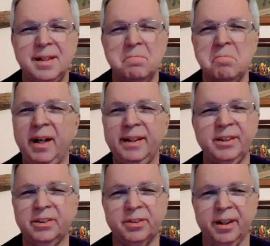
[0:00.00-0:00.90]

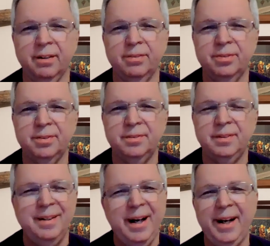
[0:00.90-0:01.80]
Amazing self.
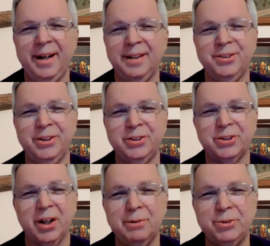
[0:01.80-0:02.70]
Hey,
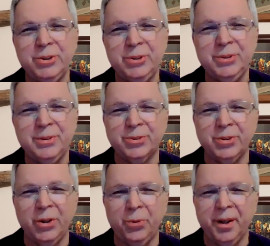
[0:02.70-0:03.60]
Jesus loves you, and
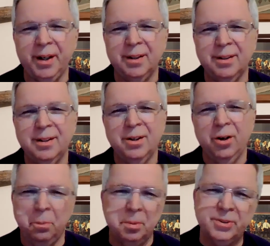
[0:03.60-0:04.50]
so do we.
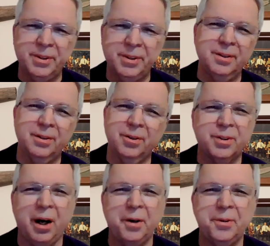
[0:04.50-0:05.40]
Hope to see you or
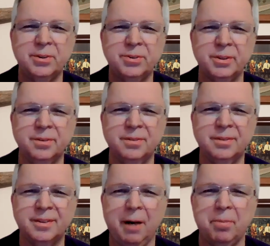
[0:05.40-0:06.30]
talk to you soon.
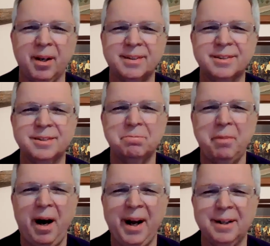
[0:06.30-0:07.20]
God bless.
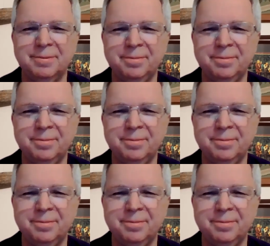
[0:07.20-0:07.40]
Bye.